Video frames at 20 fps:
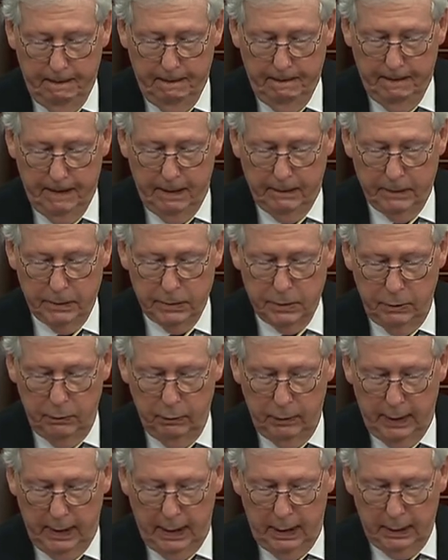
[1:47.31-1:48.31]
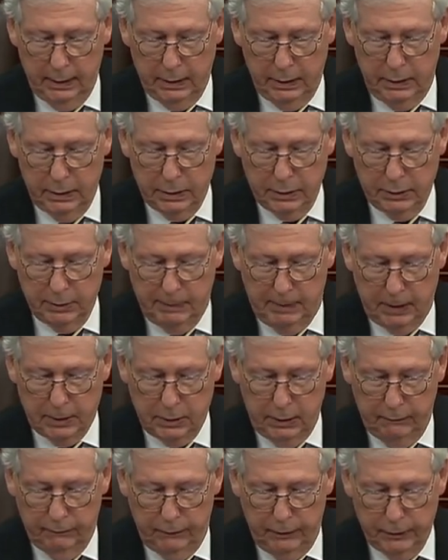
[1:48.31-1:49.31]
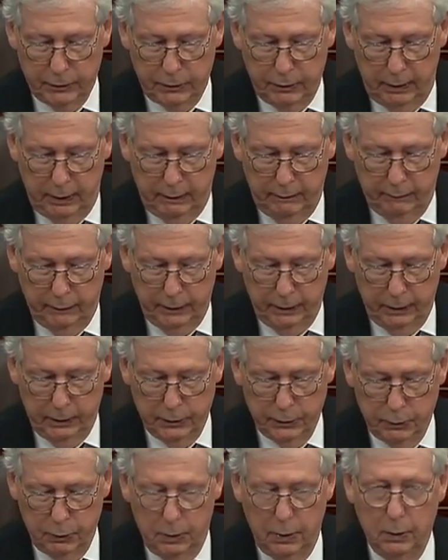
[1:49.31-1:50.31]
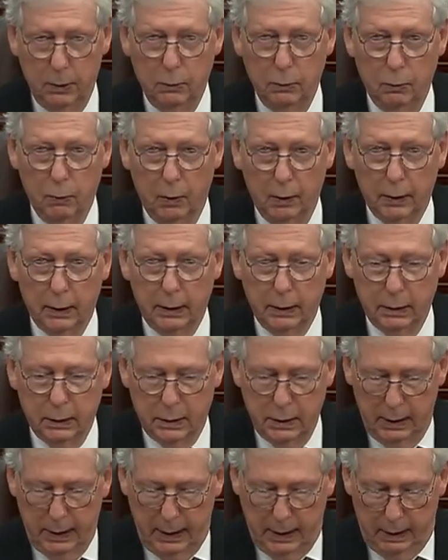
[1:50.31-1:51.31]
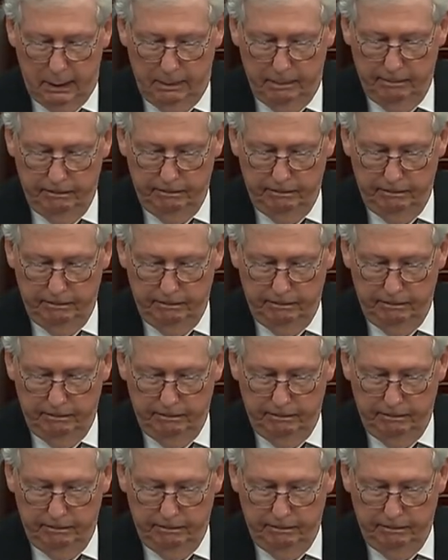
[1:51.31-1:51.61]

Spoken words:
And this new reality is especially frustrating for those working to help.